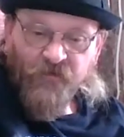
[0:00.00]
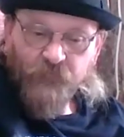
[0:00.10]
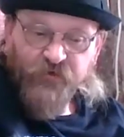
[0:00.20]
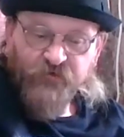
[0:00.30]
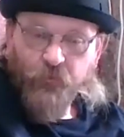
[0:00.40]

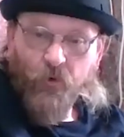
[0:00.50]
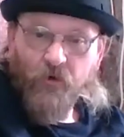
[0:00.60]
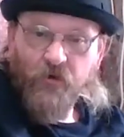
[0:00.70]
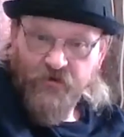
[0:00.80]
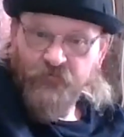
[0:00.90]

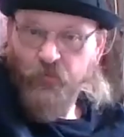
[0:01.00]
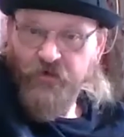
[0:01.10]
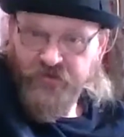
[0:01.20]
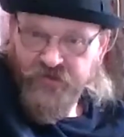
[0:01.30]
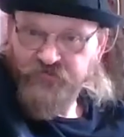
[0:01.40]
before
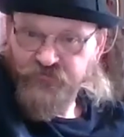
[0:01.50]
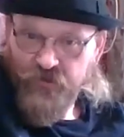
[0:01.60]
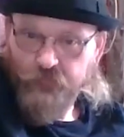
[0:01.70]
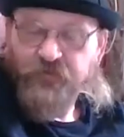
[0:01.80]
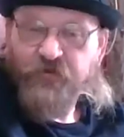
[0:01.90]
everybody catches
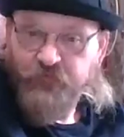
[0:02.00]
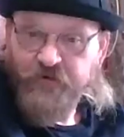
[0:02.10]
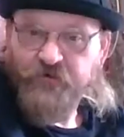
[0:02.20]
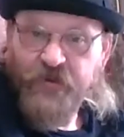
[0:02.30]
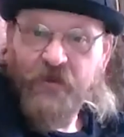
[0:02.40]
up and they
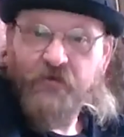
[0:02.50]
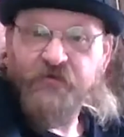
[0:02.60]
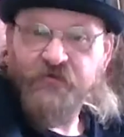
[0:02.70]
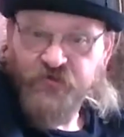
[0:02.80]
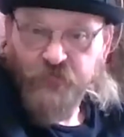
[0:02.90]
figure it out
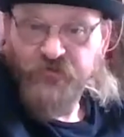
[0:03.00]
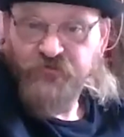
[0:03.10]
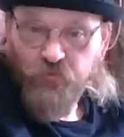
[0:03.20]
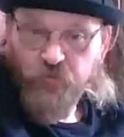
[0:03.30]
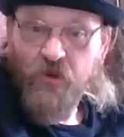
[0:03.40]
and it's going to be
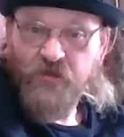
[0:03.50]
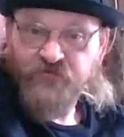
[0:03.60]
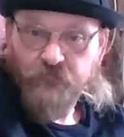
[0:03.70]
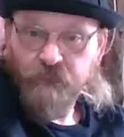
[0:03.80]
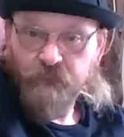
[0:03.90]
super
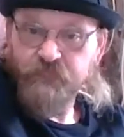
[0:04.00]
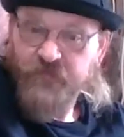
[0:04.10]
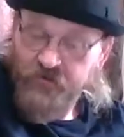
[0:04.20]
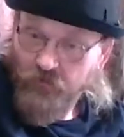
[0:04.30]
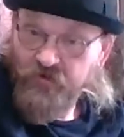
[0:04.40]
awesome.
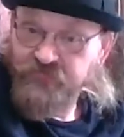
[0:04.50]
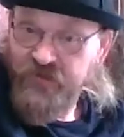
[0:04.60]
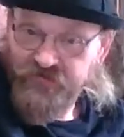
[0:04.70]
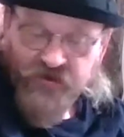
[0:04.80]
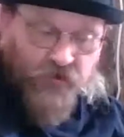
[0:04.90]
Kind of where it's
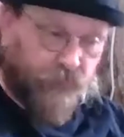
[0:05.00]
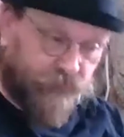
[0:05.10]
at now.